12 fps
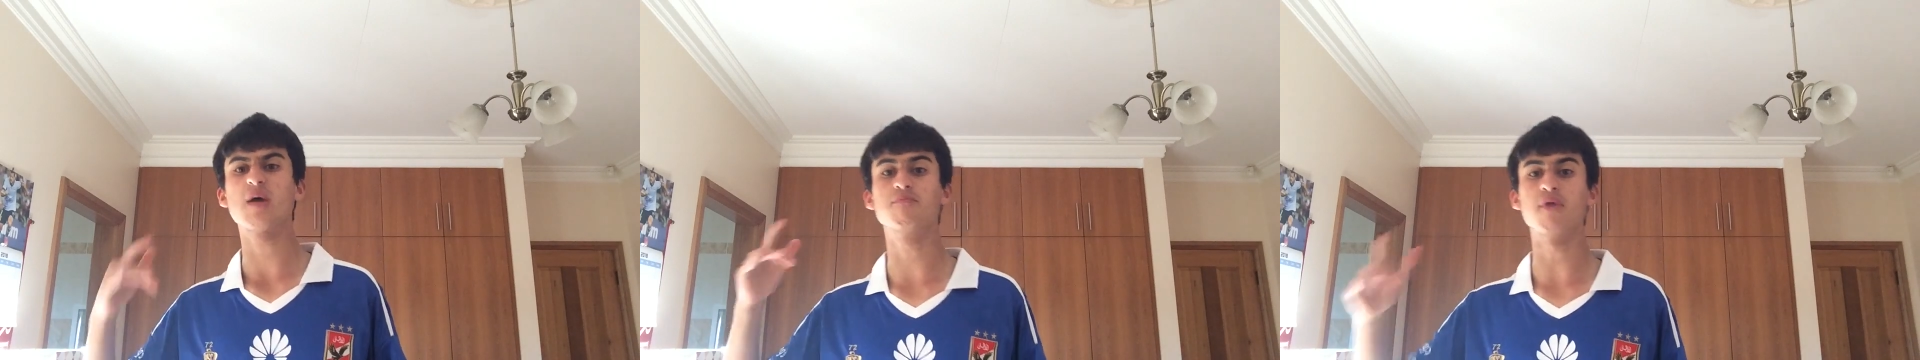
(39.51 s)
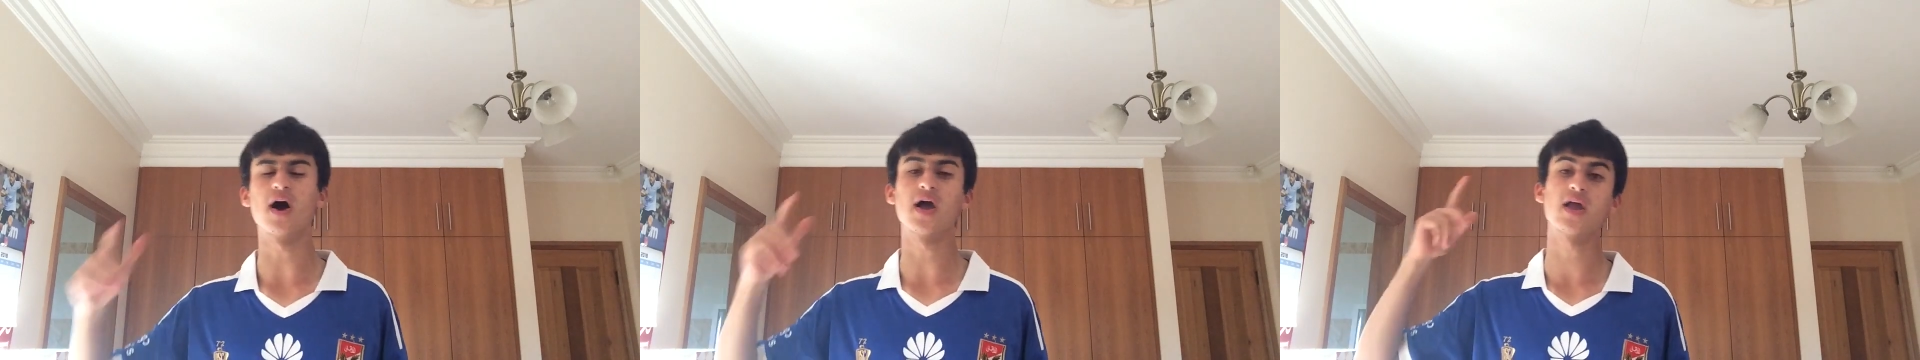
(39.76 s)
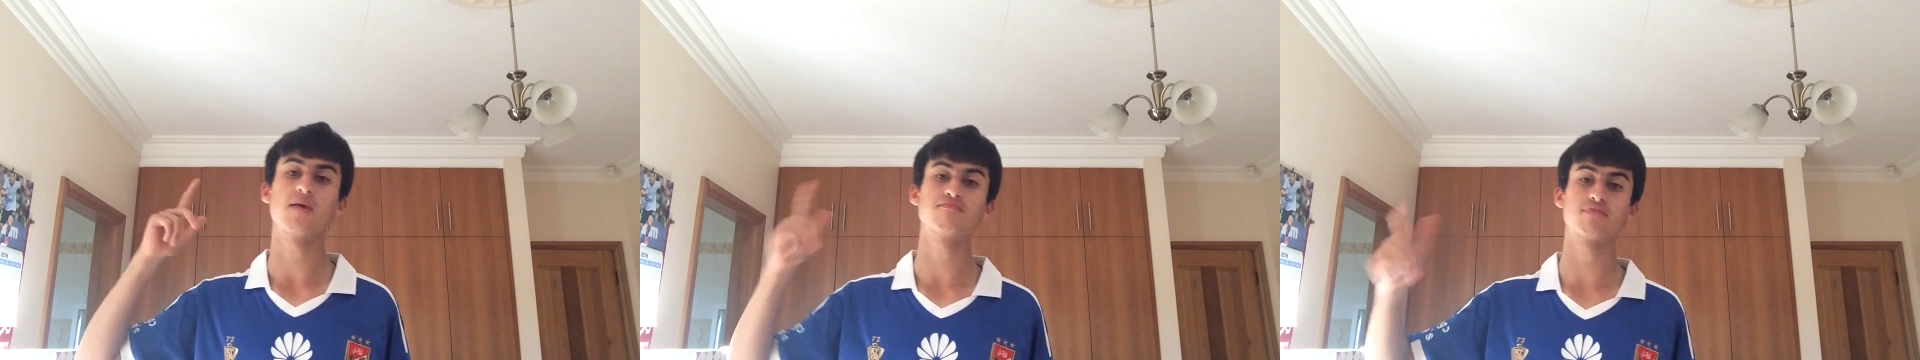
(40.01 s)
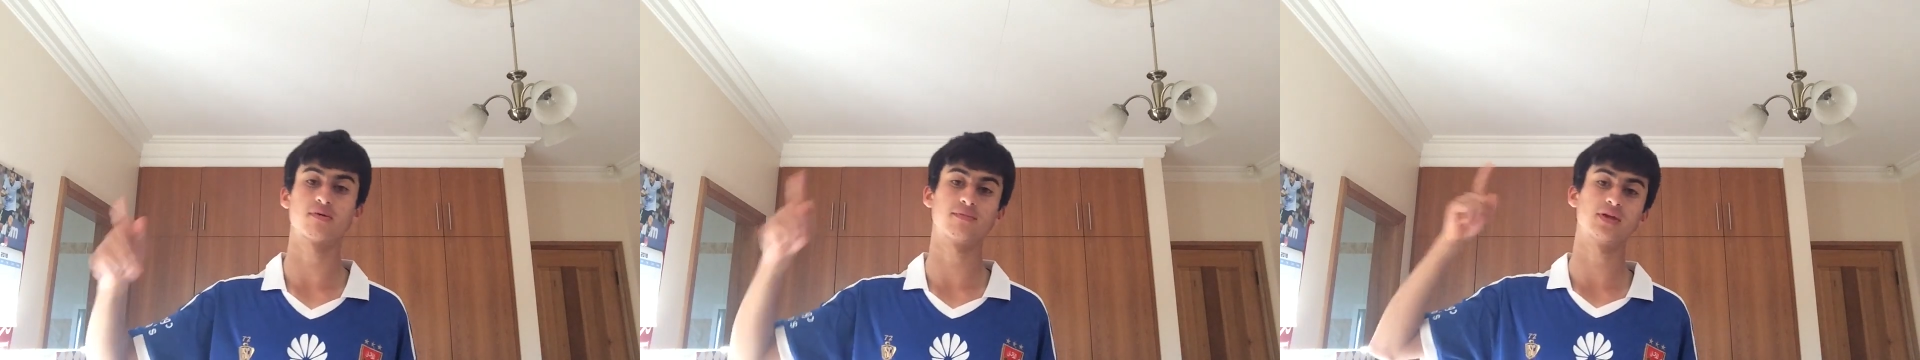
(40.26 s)
my
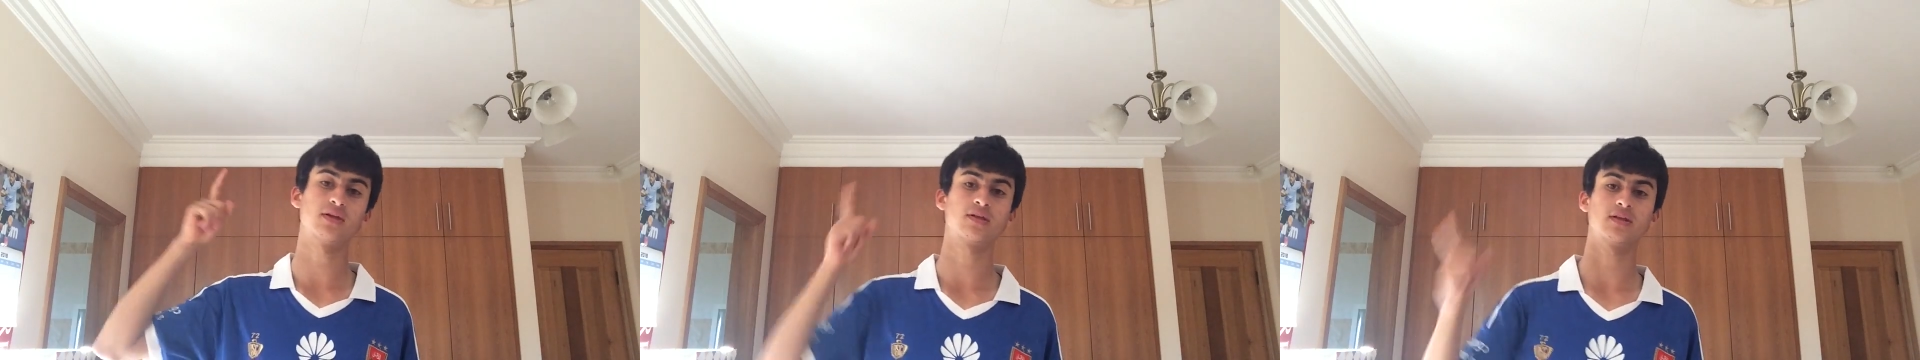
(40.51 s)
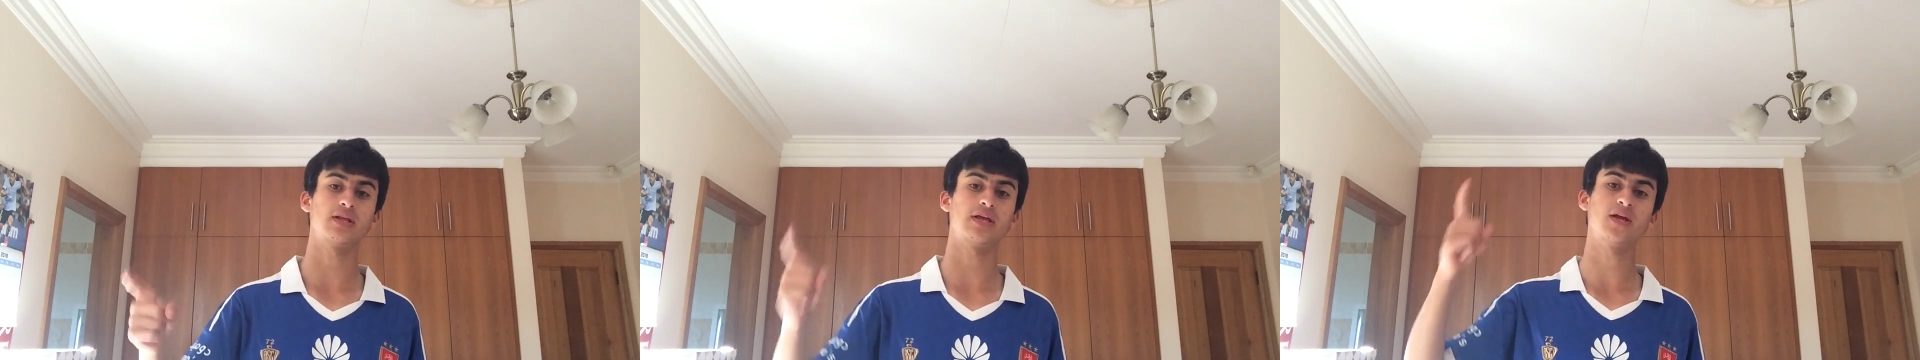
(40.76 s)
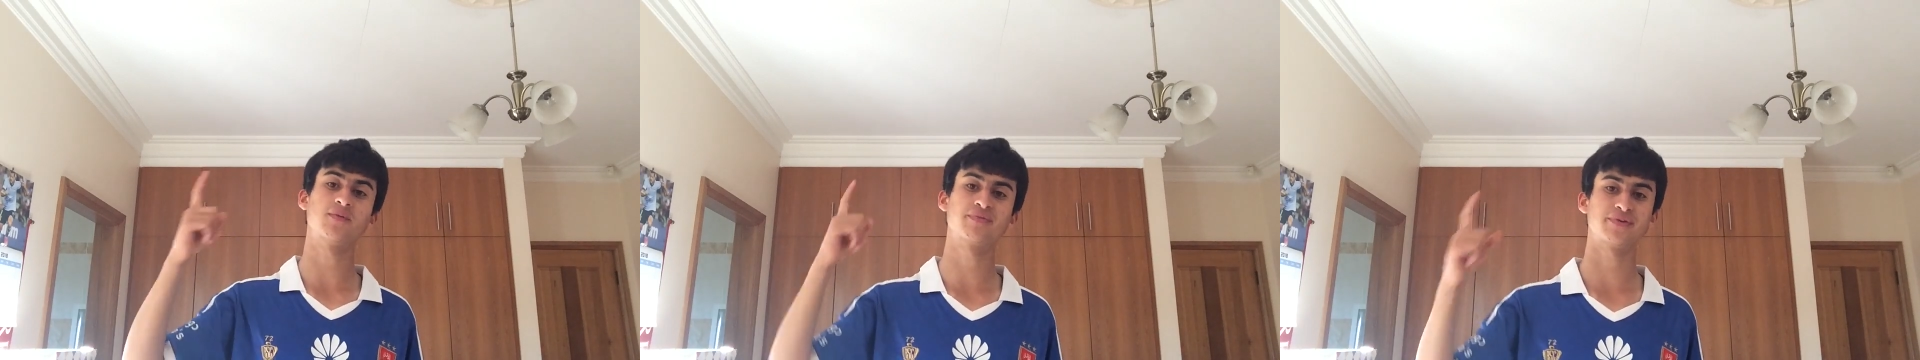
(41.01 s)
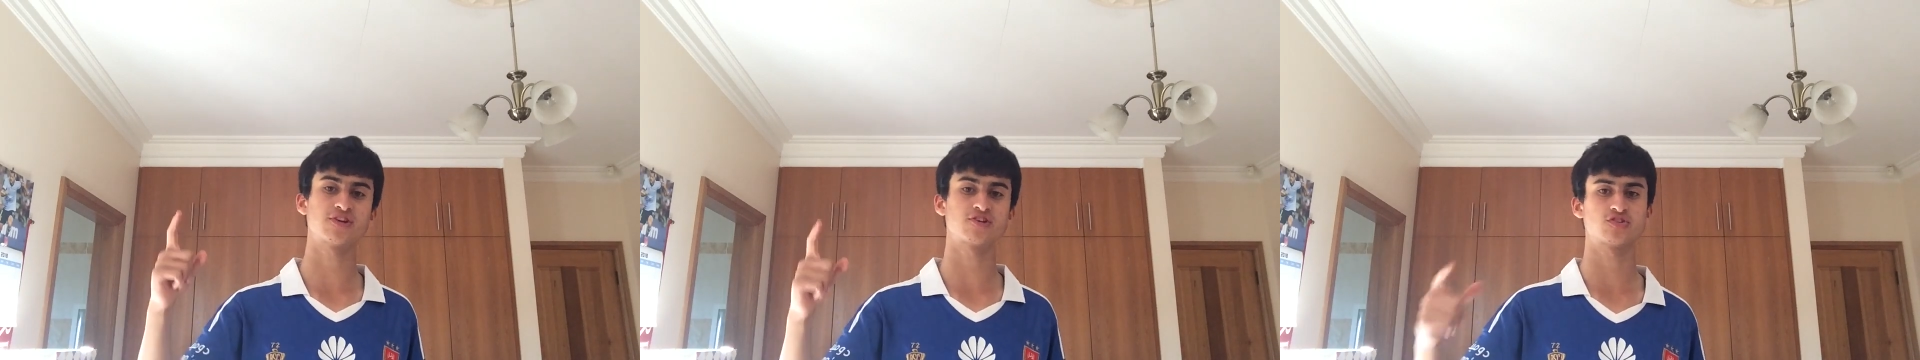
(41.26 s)
Premier League
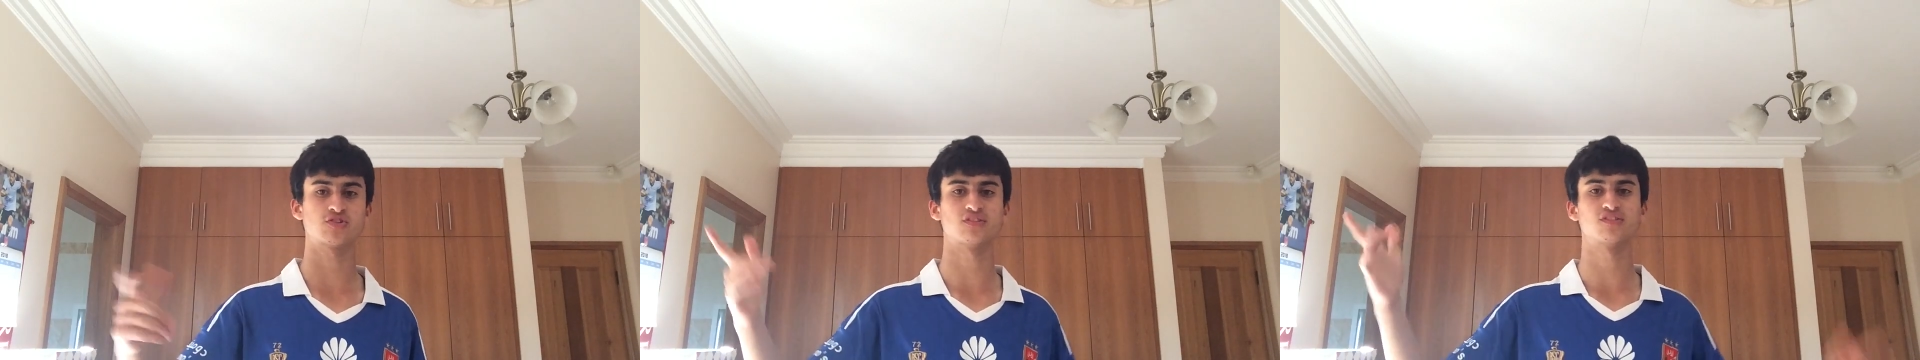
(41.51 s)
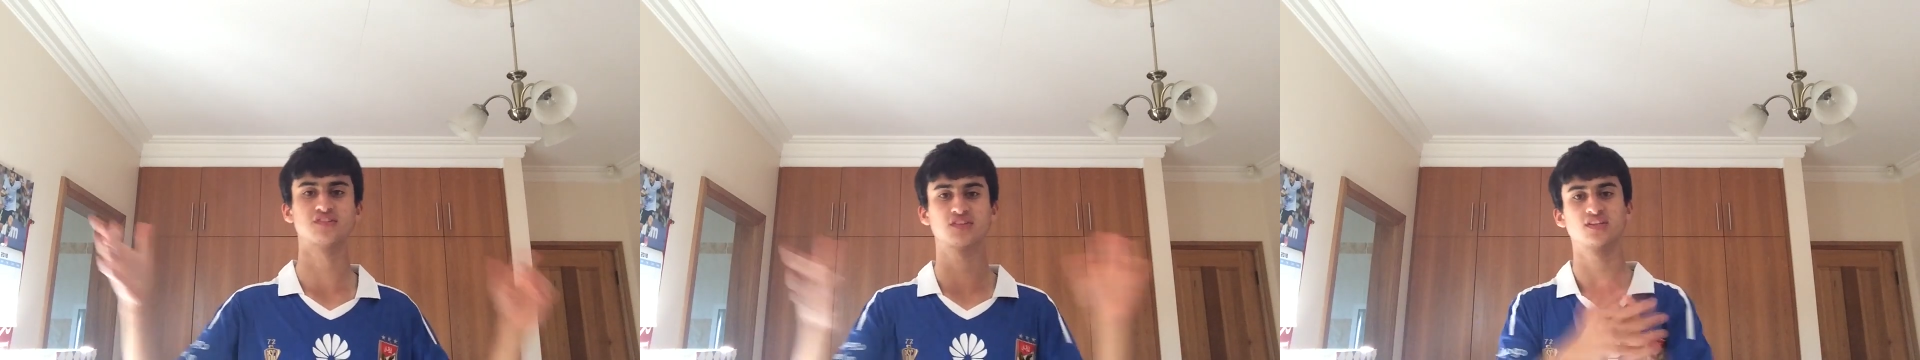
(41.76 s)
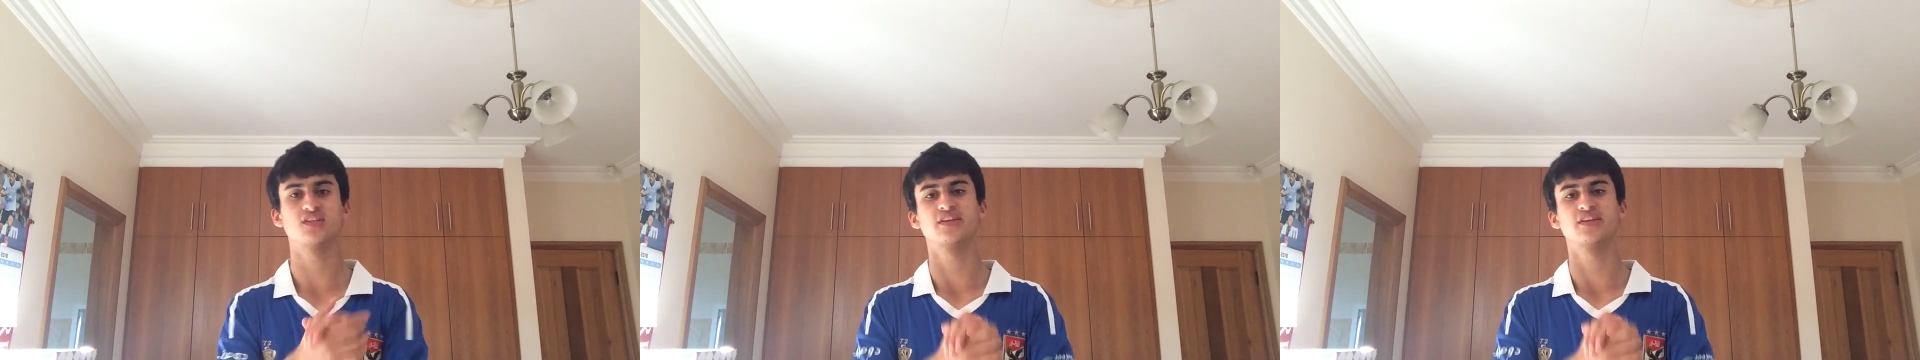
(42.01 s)
predictions.